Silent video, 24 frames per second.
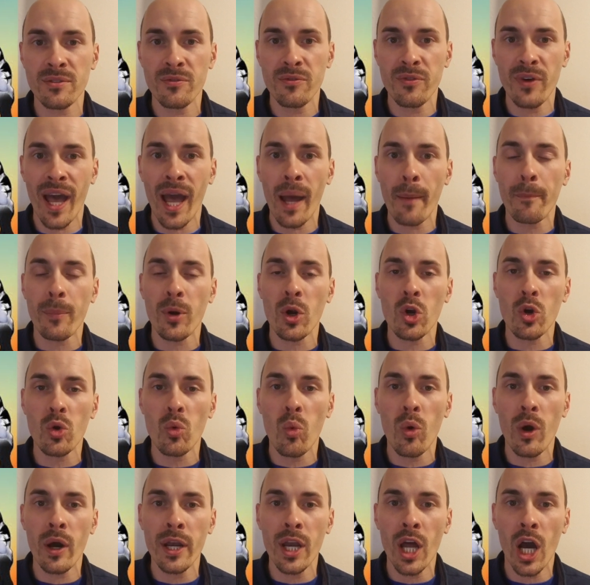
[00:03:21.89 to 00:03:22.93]
of fat per
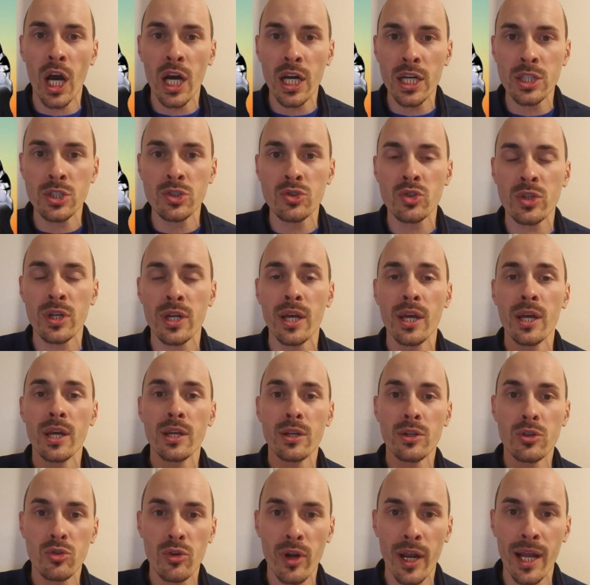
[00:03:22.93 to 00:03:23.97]
100
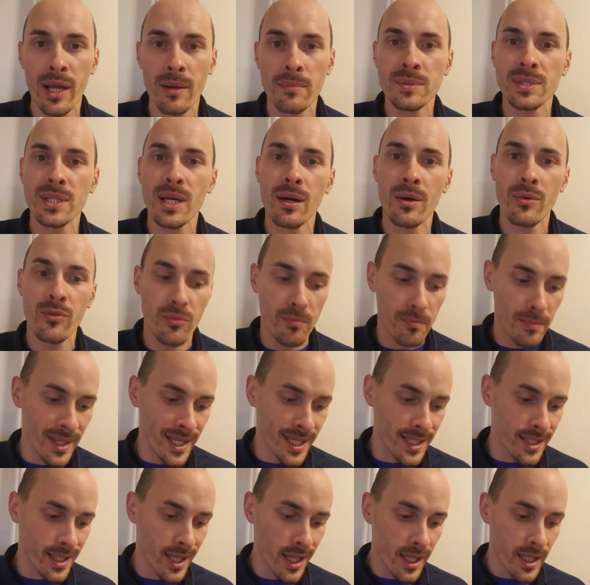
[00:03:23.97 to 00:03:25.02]
grams of
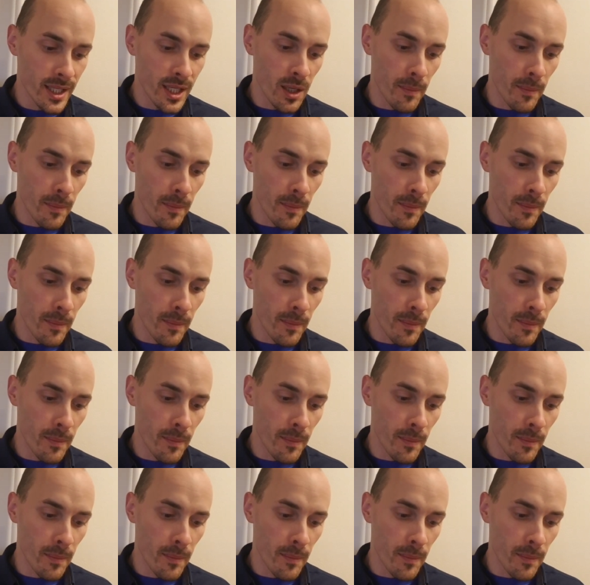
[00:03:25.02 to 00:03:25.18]
meat.